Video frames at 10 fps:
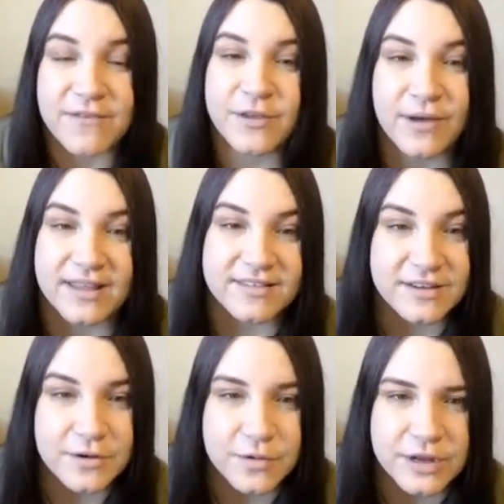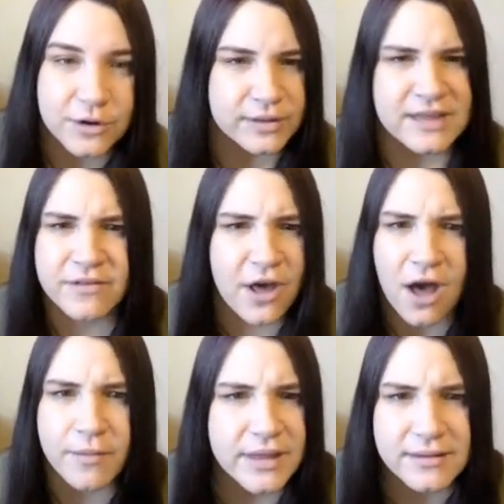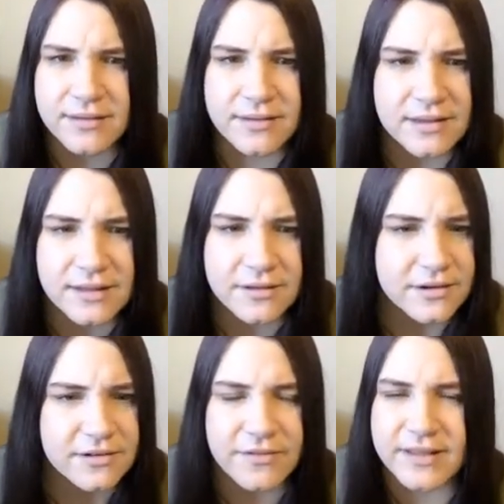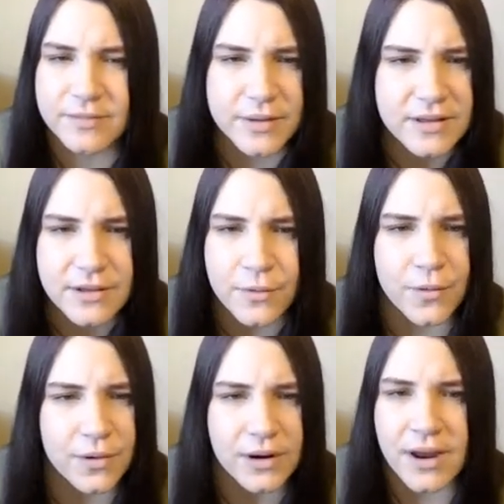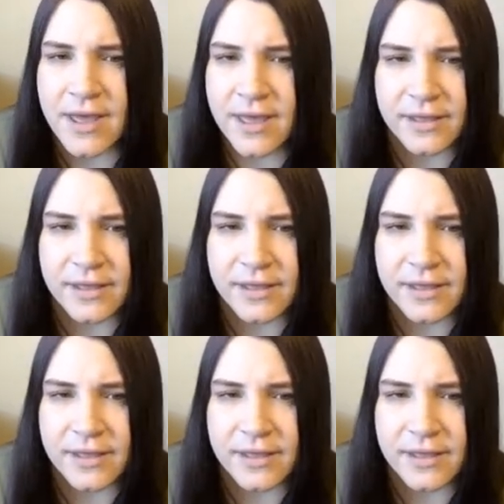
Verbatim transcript: If you guys do, you know, leave a comment either on Facebook or